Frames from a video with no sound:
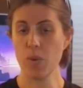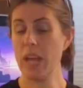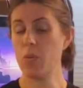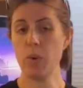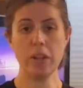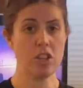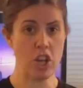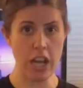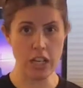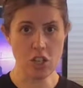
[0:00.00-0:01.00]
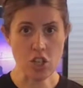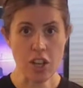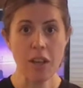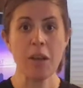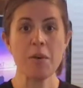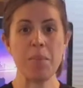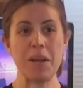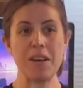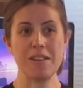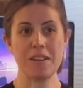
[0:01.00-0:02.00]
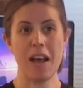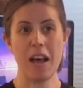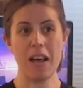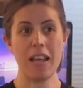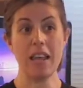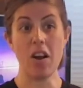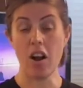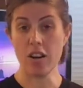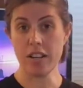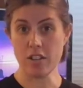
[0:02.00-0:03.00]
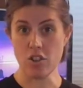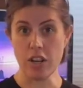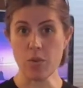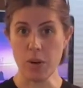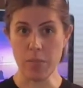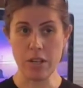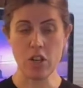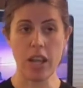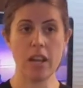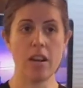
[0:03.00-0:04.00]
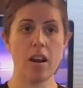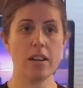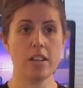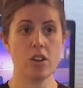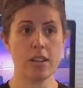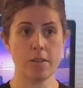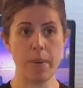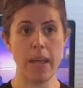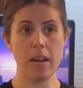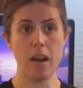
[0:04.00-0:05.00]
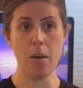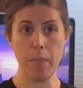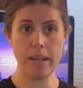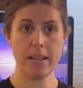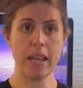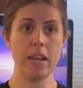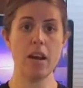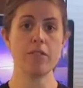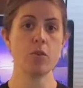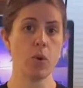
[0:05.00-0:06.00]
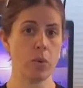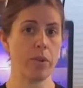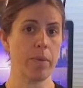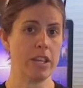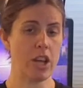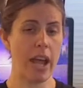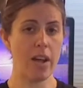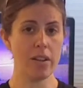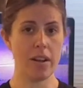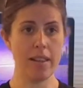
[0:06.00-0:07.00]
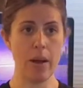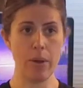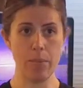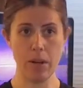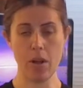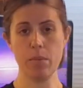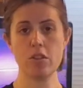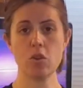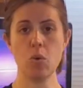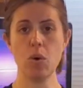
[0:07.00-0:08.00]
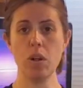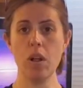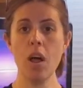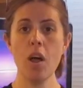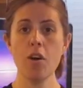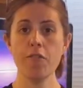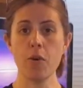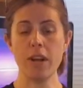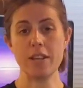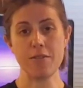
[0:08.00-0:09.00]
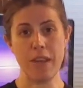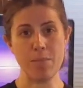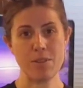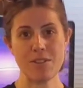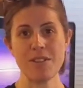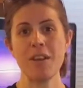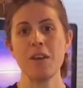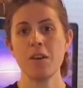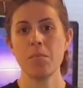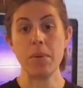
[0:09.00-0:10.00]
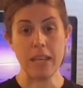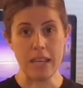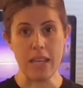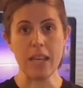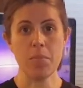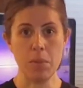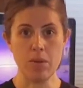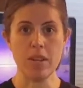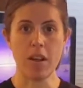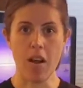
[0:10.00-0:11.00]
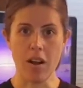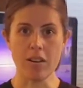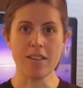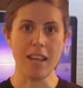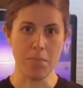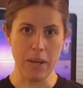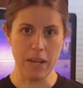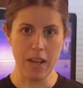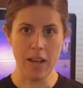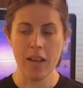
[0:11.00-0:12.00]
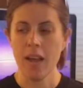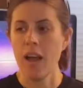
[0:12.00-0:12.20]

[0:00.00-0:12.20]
It will change because in our district, we're in Michigan, and our district has been amazing enough to work with my child and allow him to come to school for his FAPES, PE, music, art, and media.